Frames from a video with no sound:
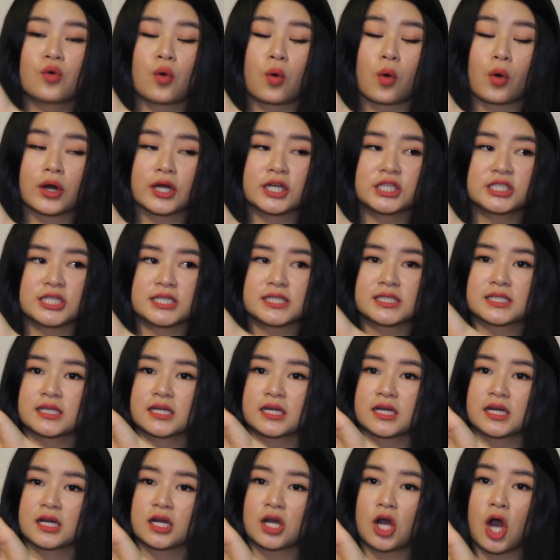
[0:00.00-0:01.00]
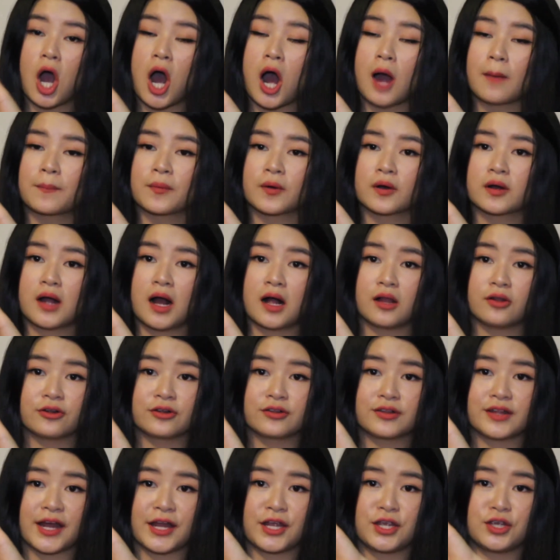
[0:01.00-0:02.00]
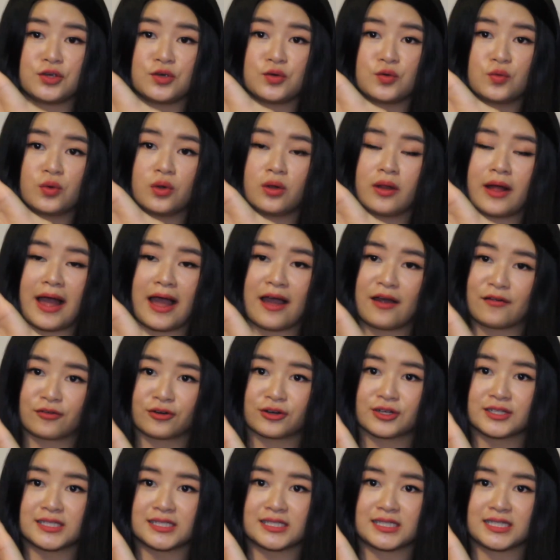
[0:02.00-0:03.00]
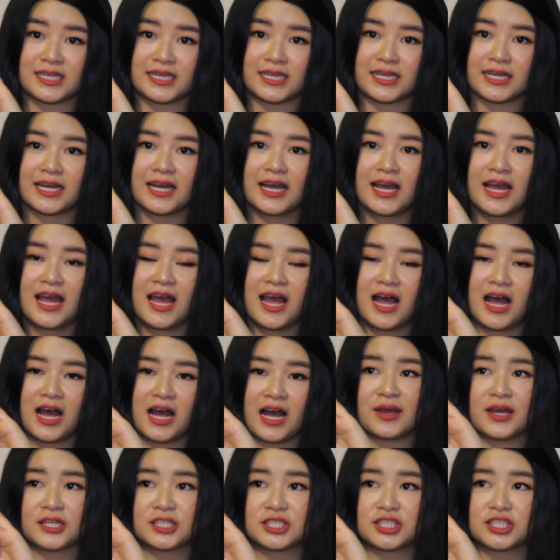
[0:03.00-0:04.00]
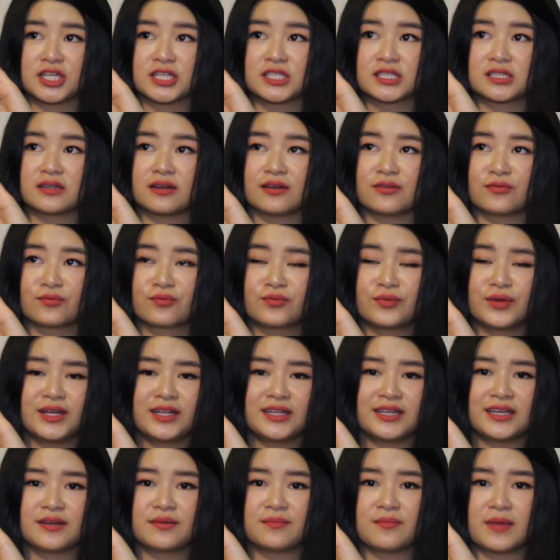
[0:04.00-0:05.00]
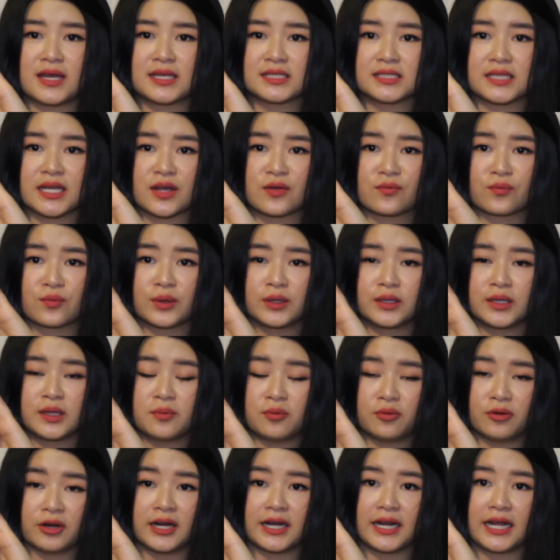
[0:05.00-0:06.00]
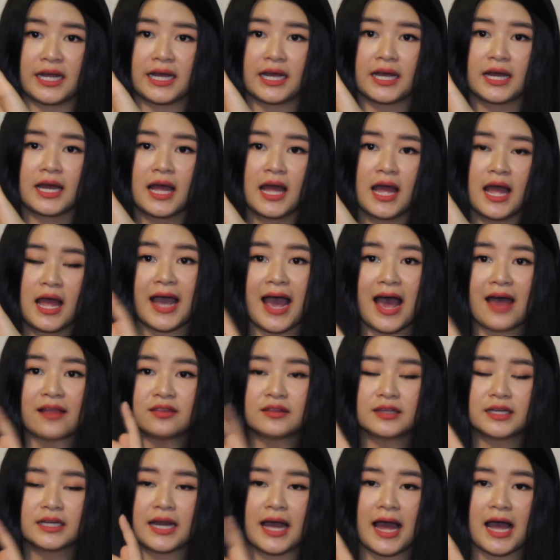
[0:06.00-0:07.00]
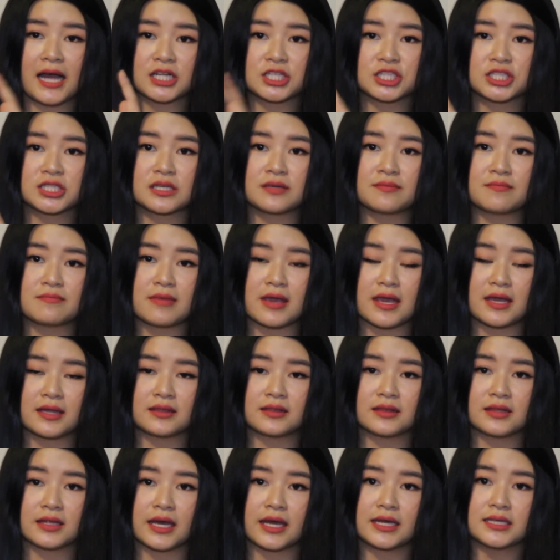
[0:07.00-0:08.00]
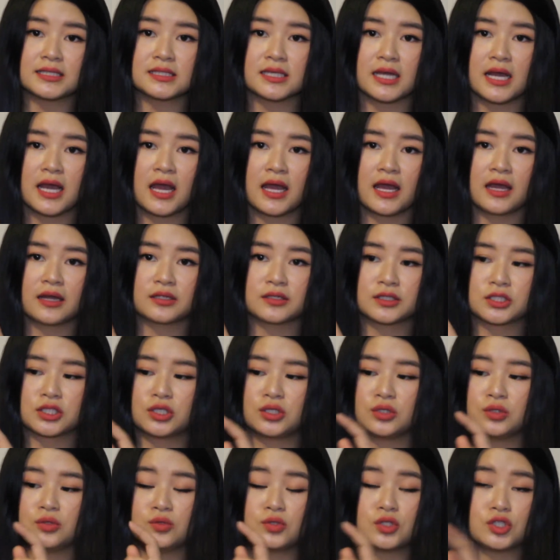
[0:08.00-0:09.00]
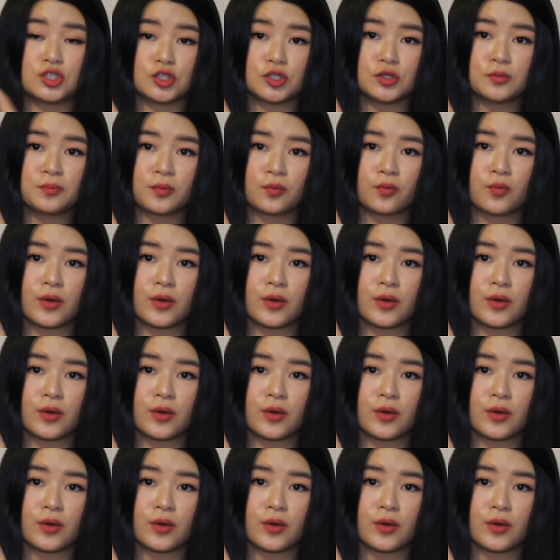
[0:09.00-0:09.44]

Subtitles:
gorgeous copper color that you will ever see. It's just really amazing, really pretty. Kathleen actually made this to dupe